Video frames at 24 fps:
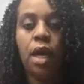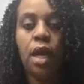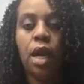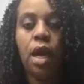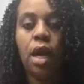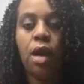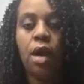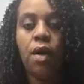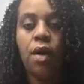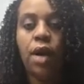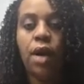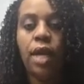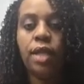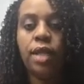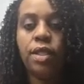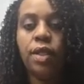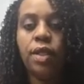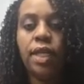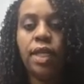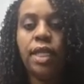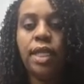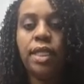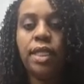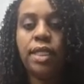all right, so
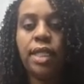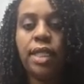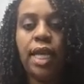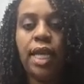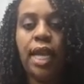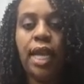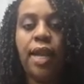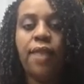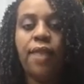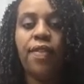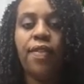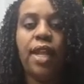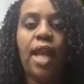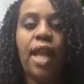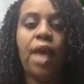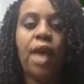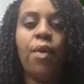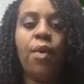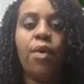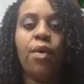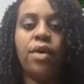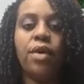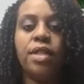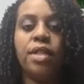let's say that I
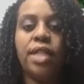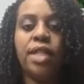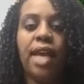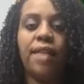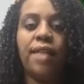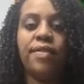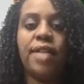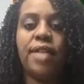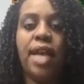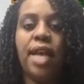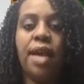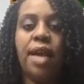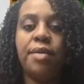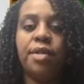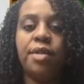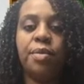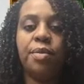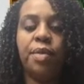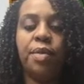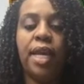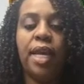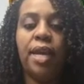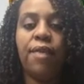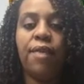want to have time to
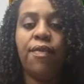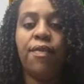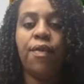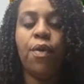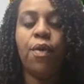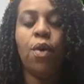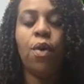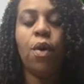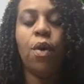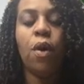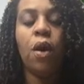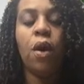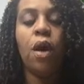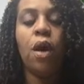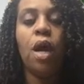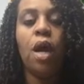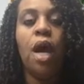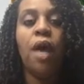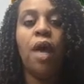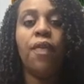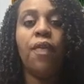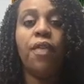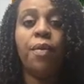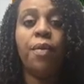plan for
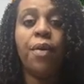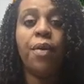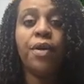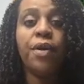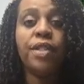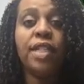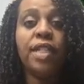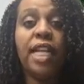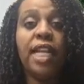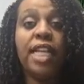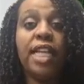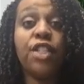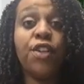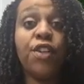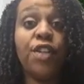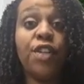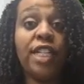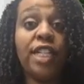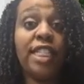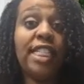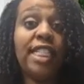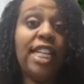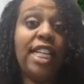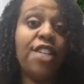the personalized
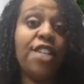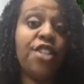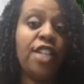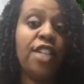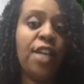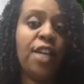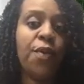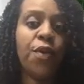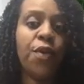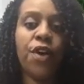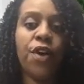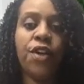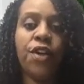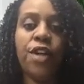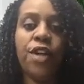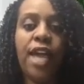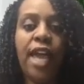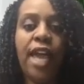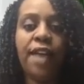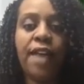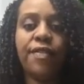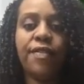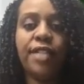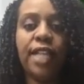learning session that we're going to
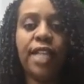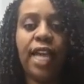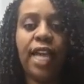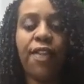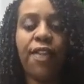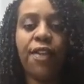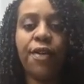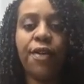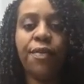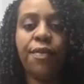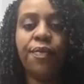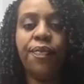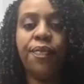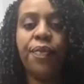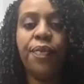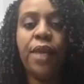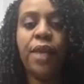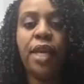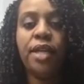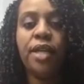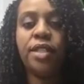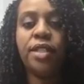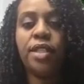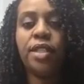have together.
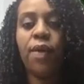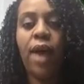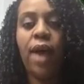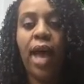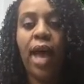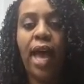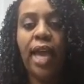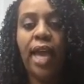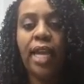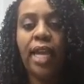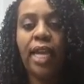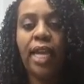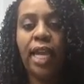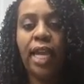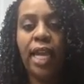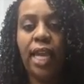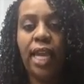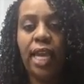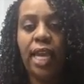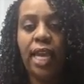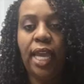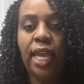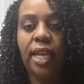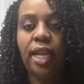So I
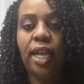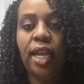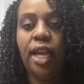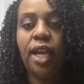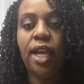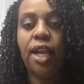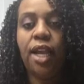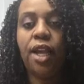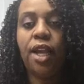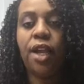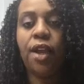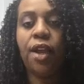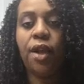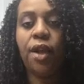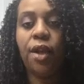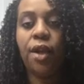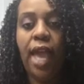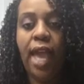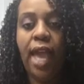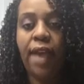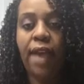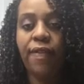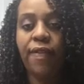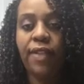can
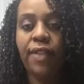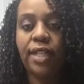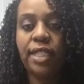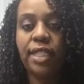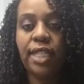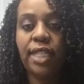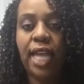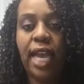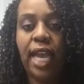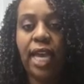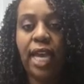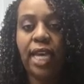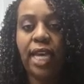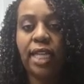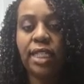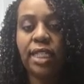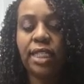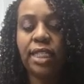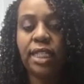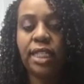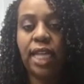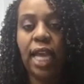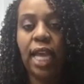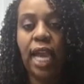have this
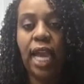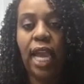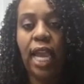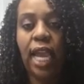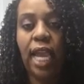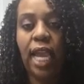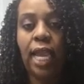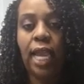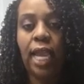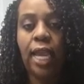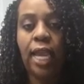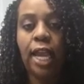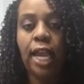as a